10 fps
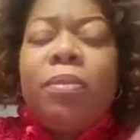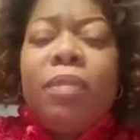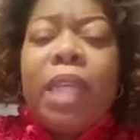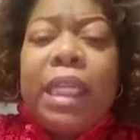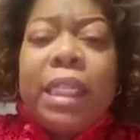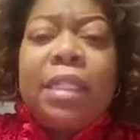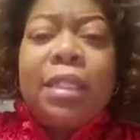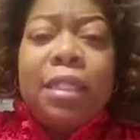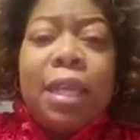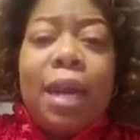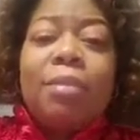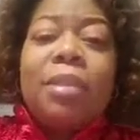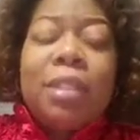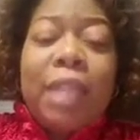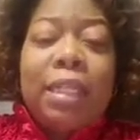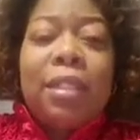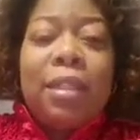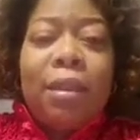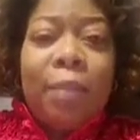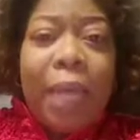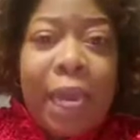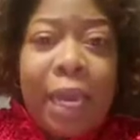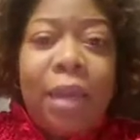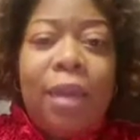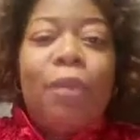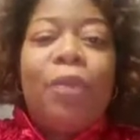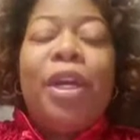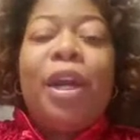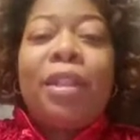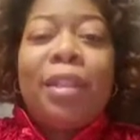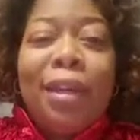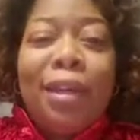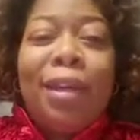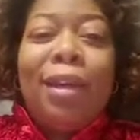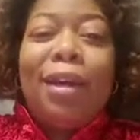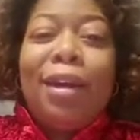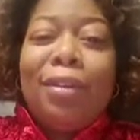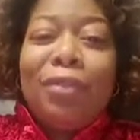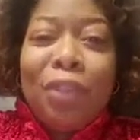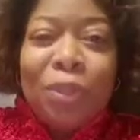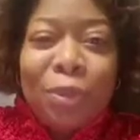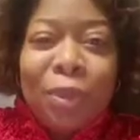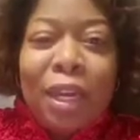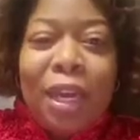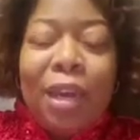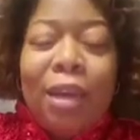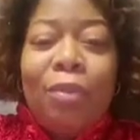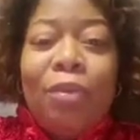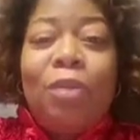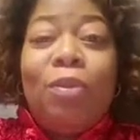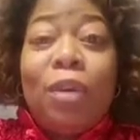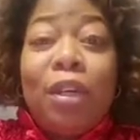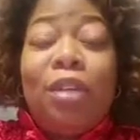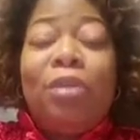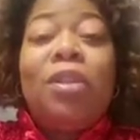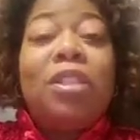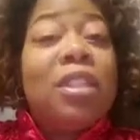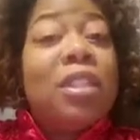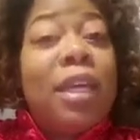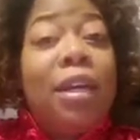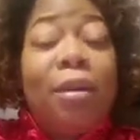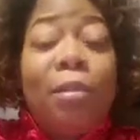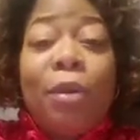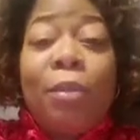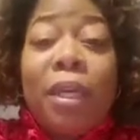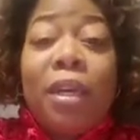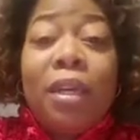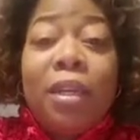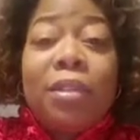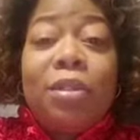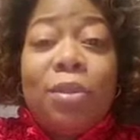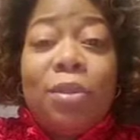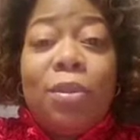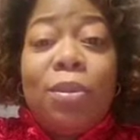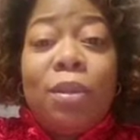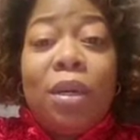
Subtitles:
This is a time to say to them, hey, we are thinking of you, and we want you to just take a moment to